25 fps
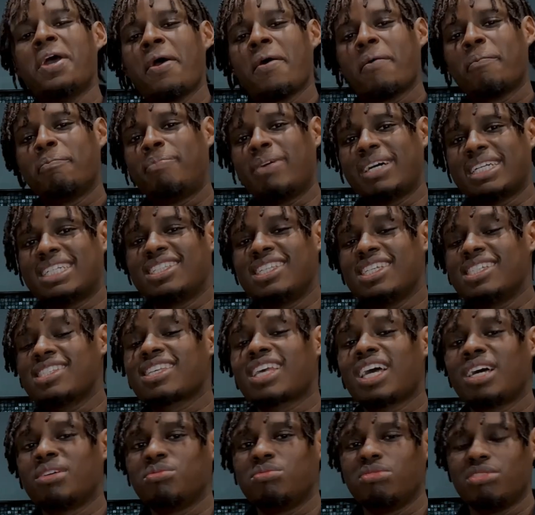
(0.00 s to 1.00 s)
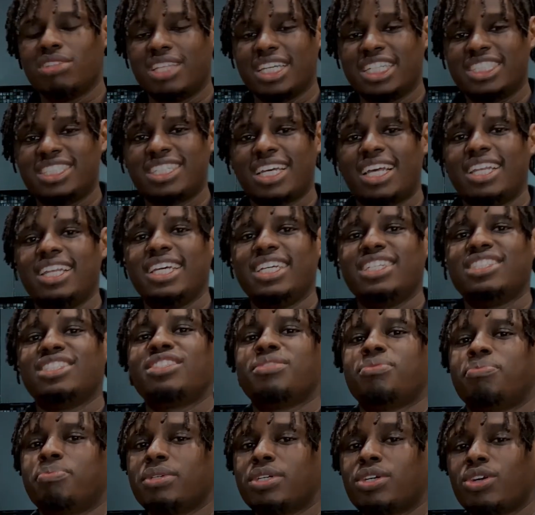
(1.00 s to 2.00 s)
But this comes with a challenge
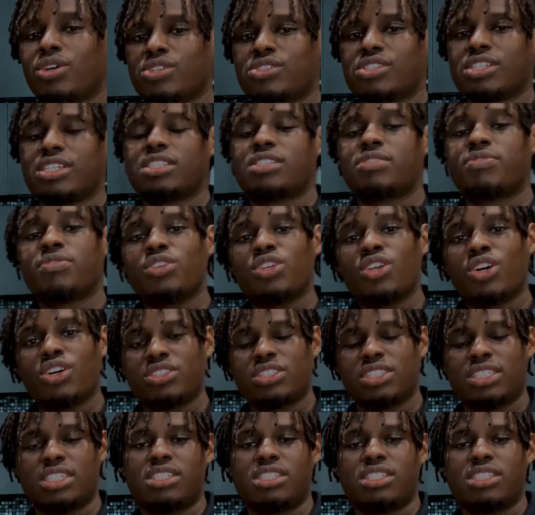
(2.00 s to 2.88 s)
because it's not